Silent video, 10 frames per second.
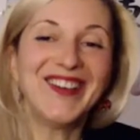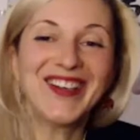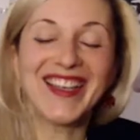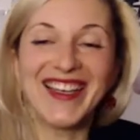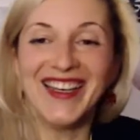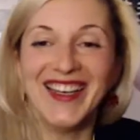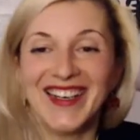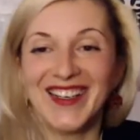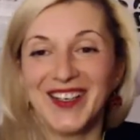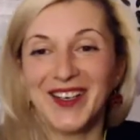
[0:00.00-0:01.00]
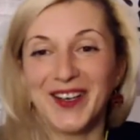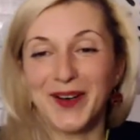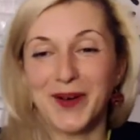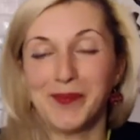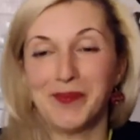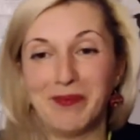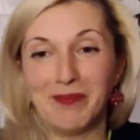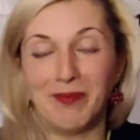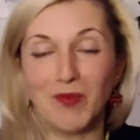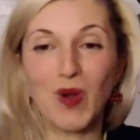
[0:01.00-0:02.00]
okay.
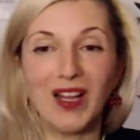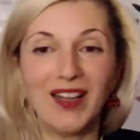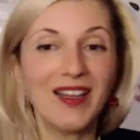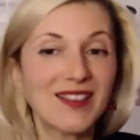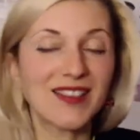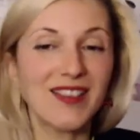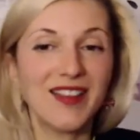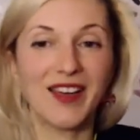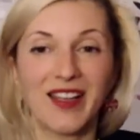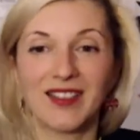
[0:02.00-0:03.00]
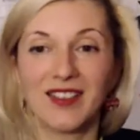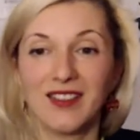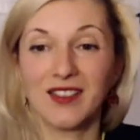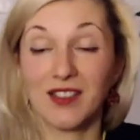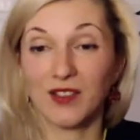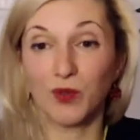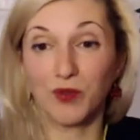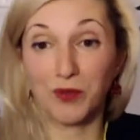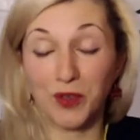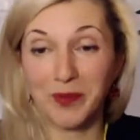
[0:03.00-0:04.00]
Well, let's see then, because
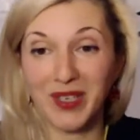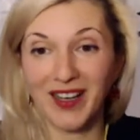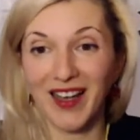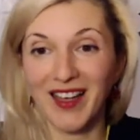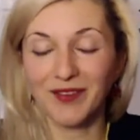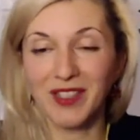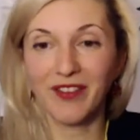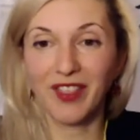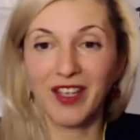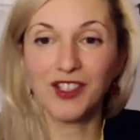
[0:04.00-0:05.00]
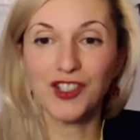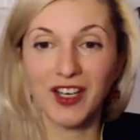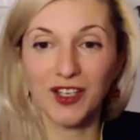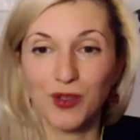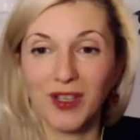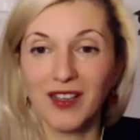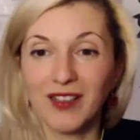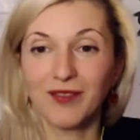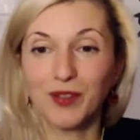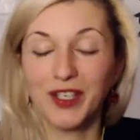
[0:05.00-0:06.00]
for me, I have nothing
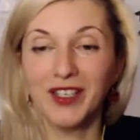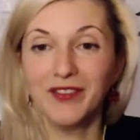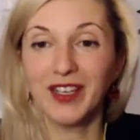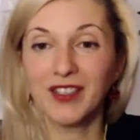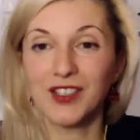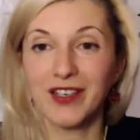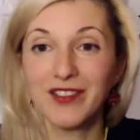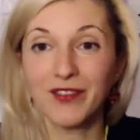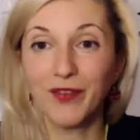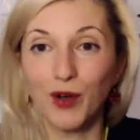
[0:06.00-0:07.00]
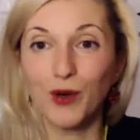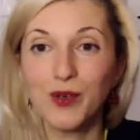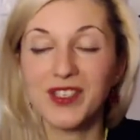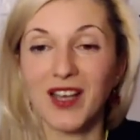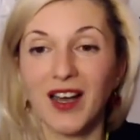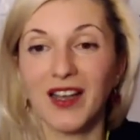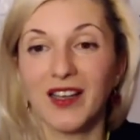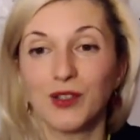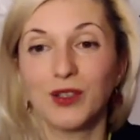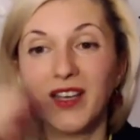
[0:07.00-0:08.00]
scheduled. Every evening just flows.
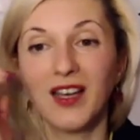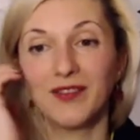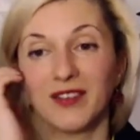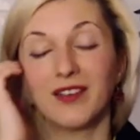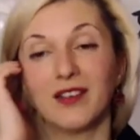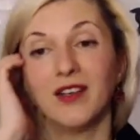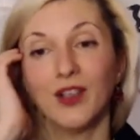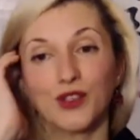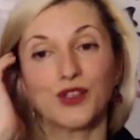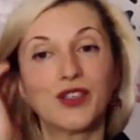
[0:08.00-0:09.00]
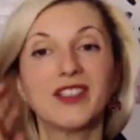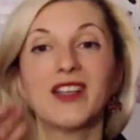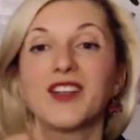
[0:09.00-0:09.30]
I don't have a certain